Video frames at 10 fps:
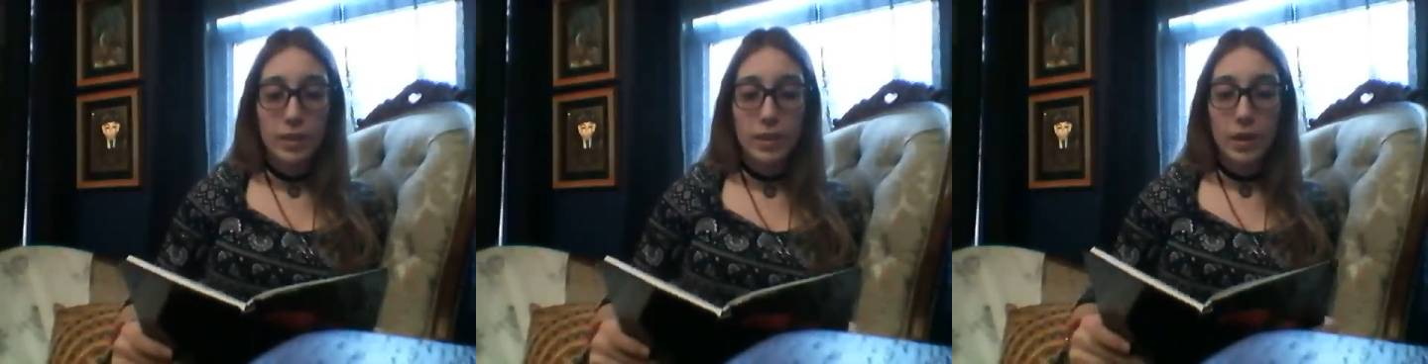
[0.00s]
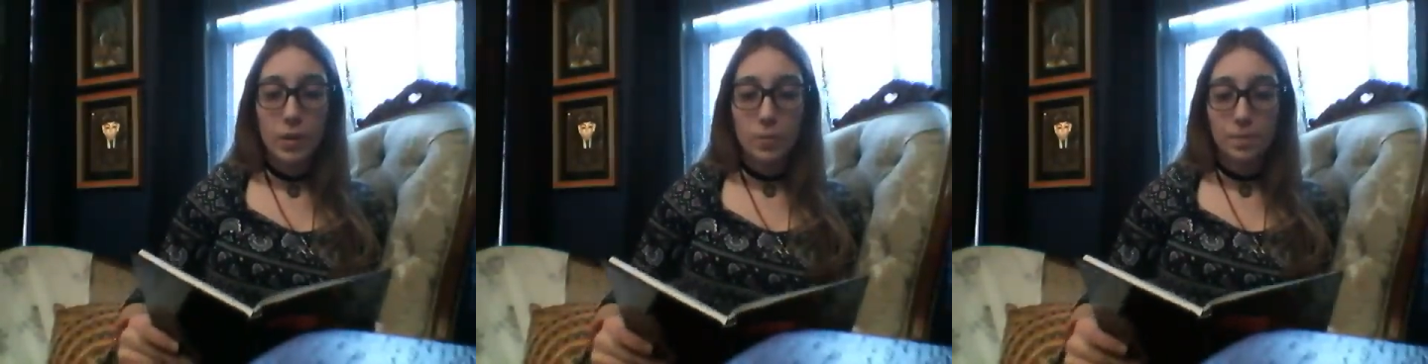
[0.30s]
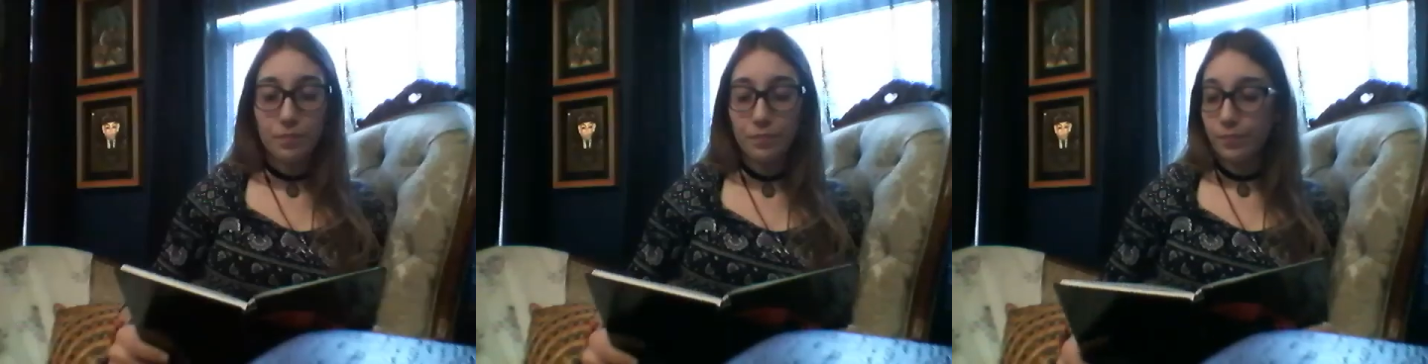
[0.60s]
So,
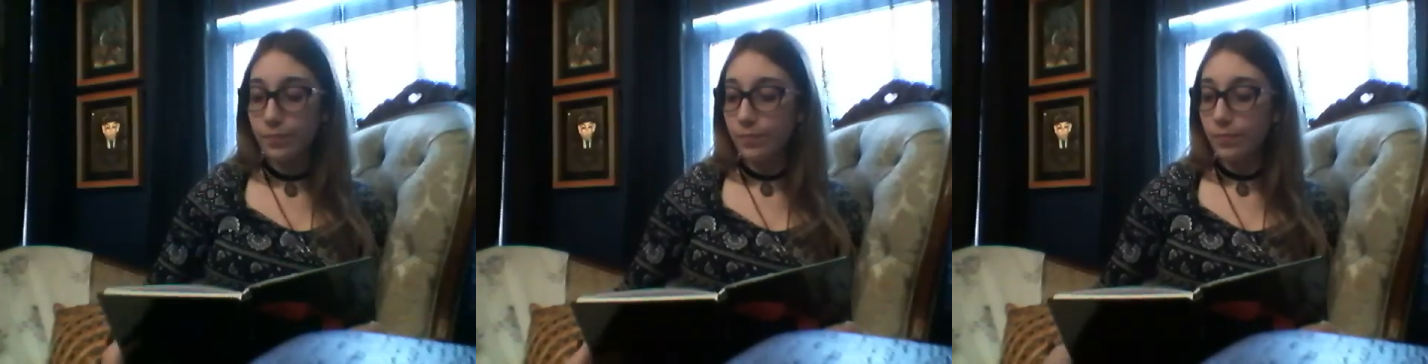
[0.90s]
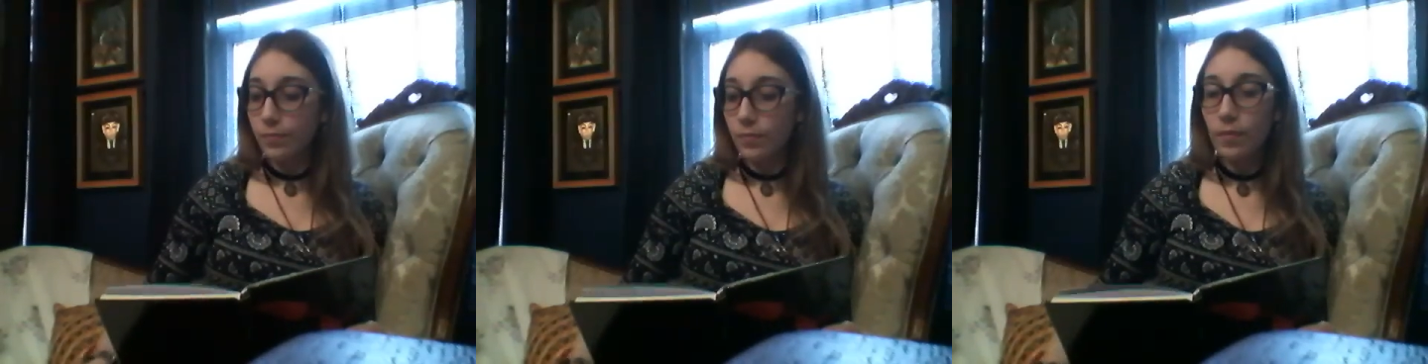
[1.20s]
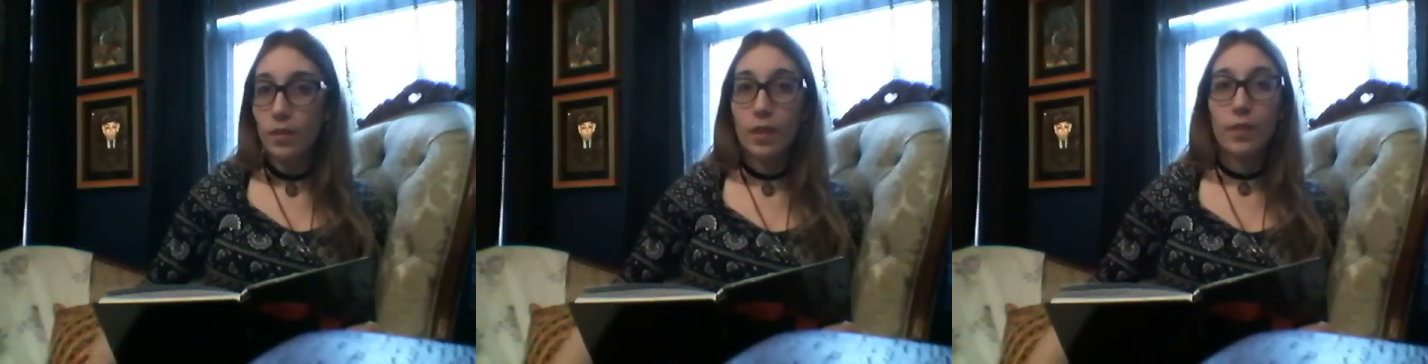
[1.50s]

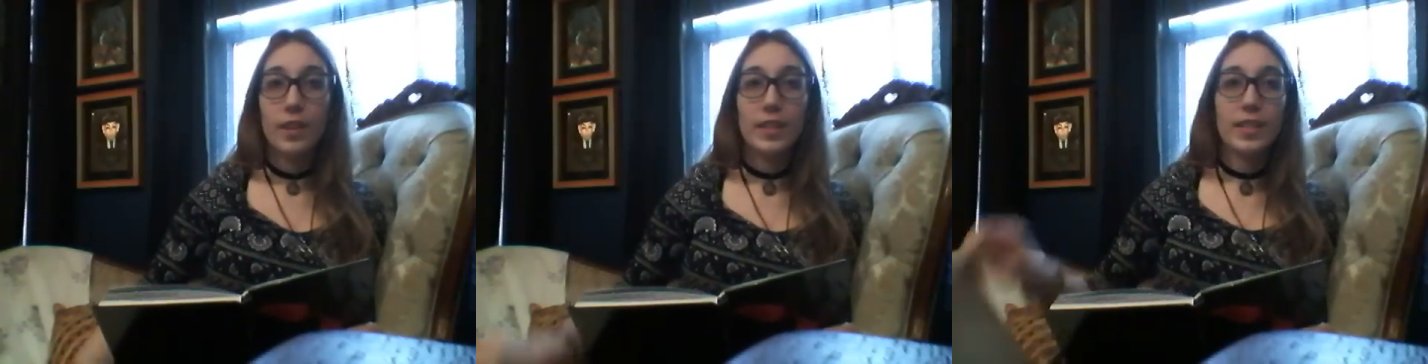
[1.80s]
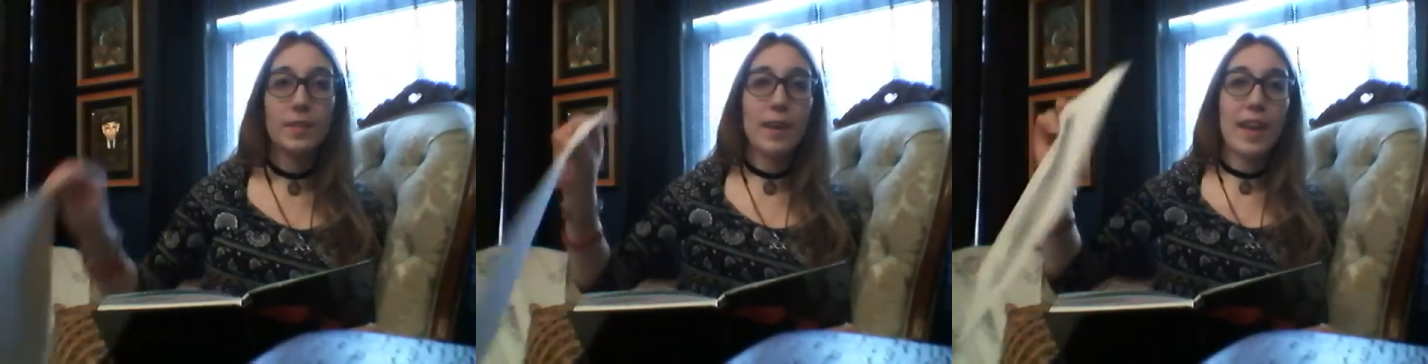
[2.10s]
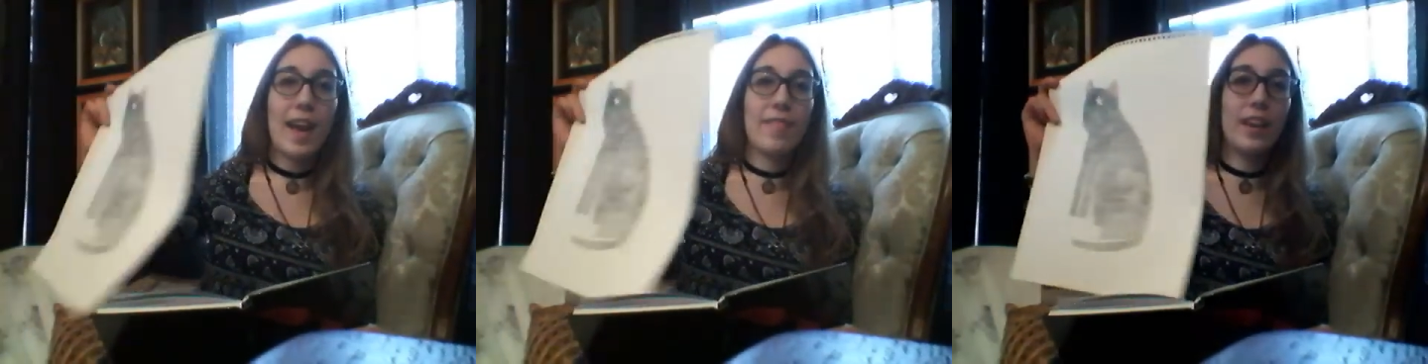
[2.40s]
this is my
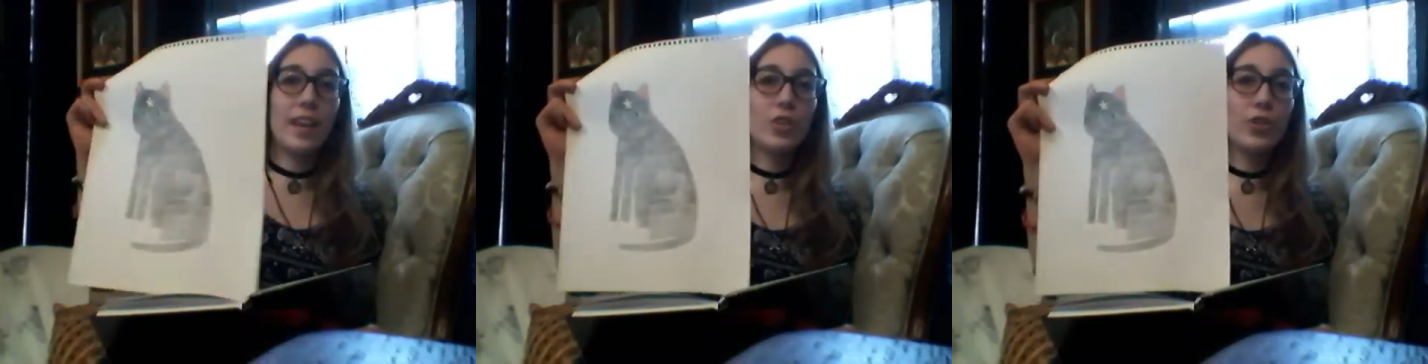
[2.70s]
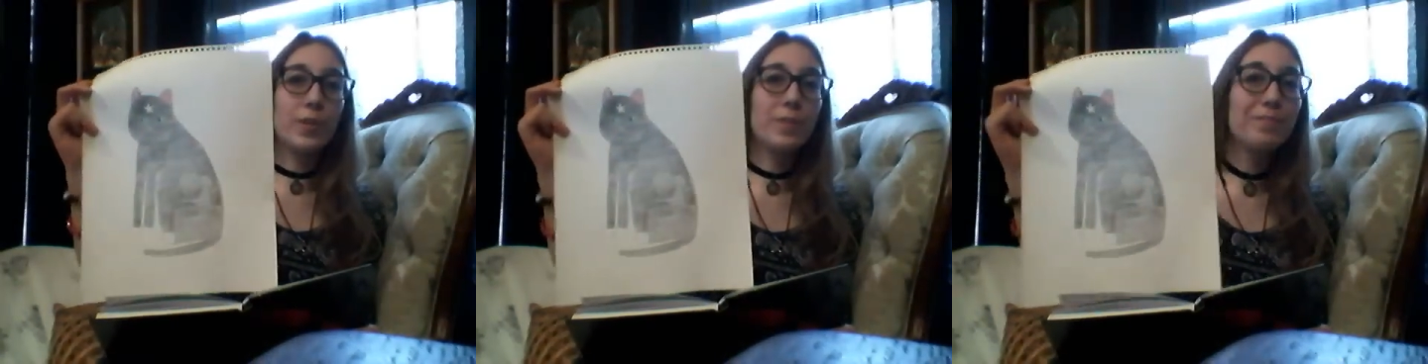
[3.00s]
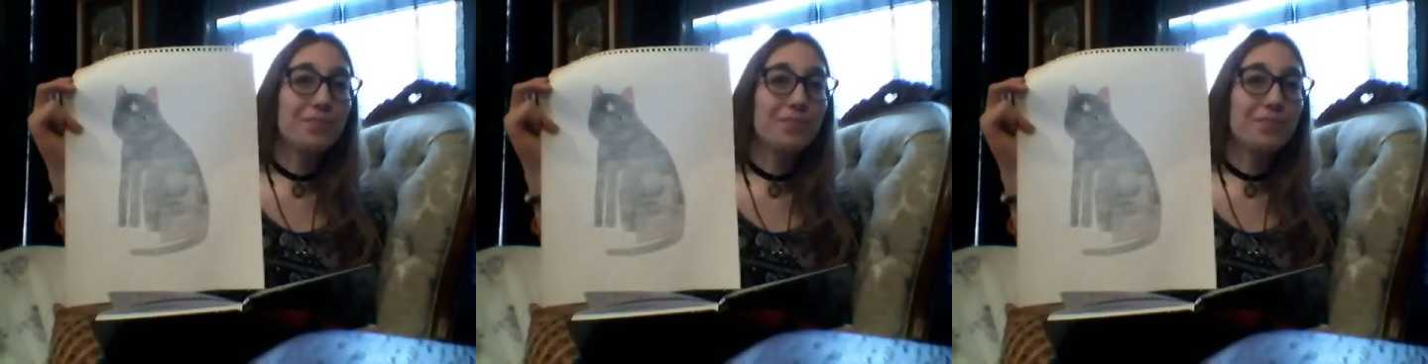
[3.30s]
cat that I drew.